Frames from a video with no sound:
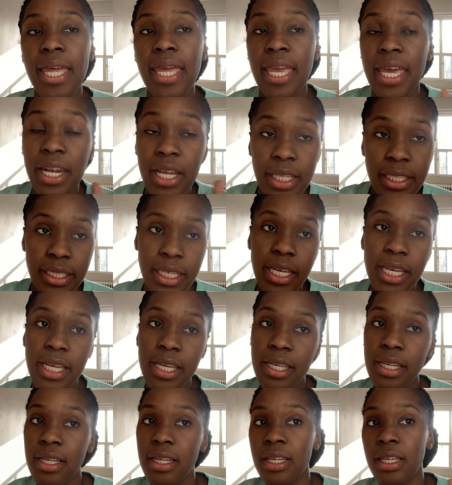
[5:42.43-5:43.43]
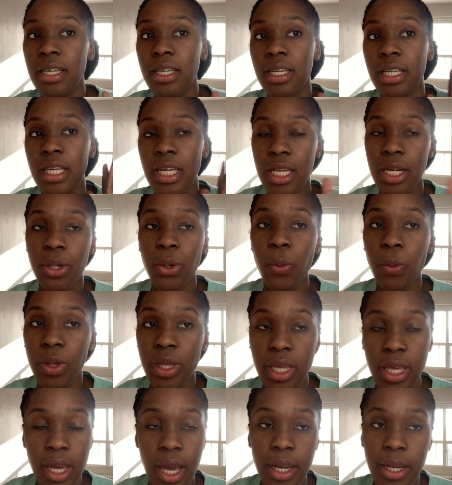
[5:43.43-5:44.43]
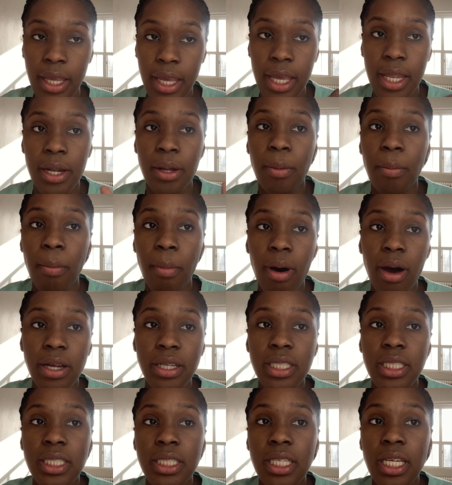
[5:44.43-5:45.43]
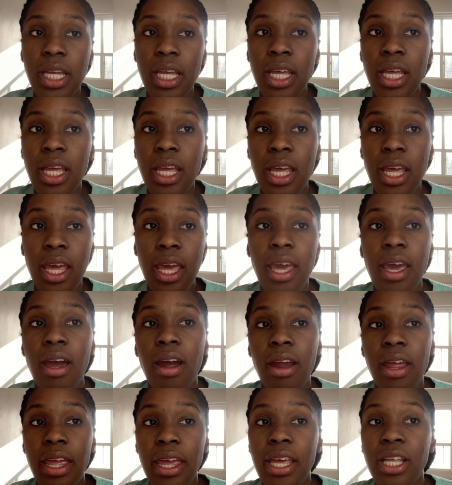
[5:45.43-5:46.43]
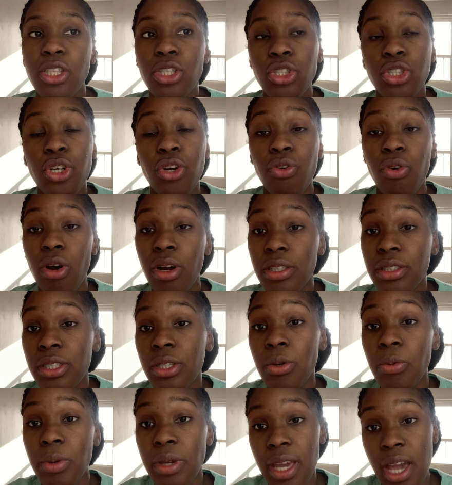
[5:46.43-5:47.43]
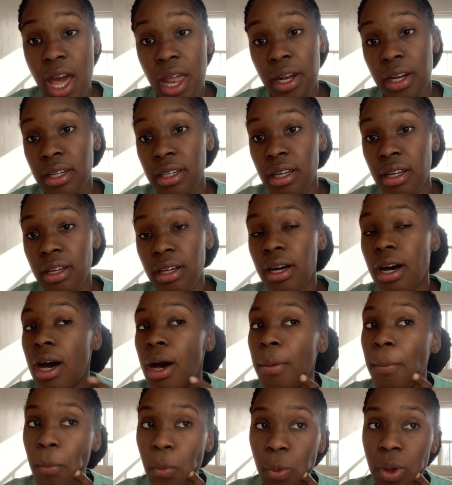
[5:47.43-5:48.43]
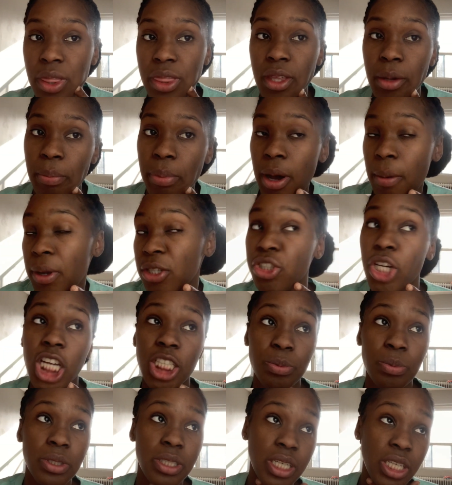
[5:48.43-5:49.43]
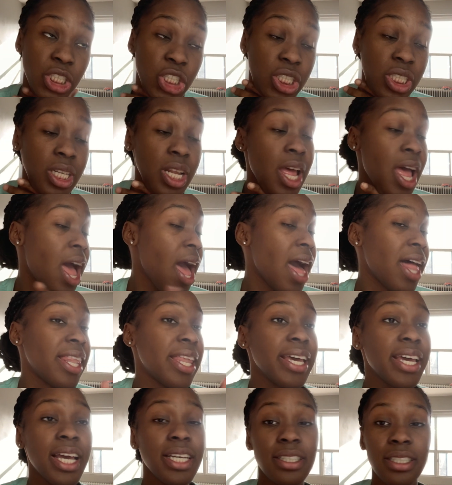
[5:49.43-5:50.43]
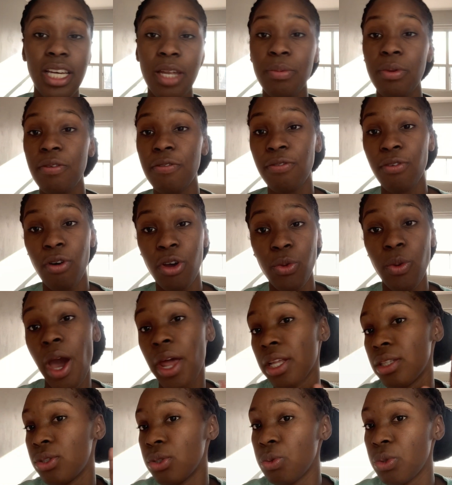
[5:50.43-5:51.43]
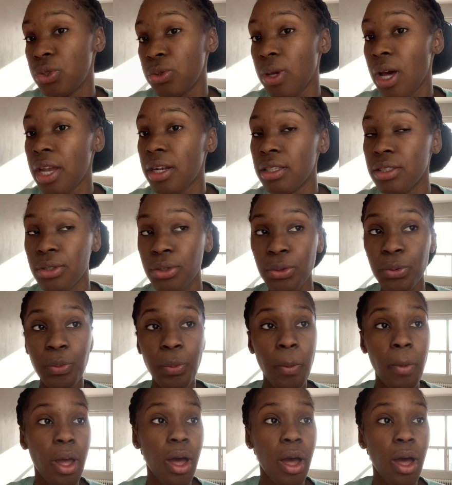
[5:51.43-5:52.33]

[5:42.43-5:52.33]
in a day, in a week, and in a month here in Toronto, Canada, with the public transportation. Like I said before, you gotta do what you gotta do.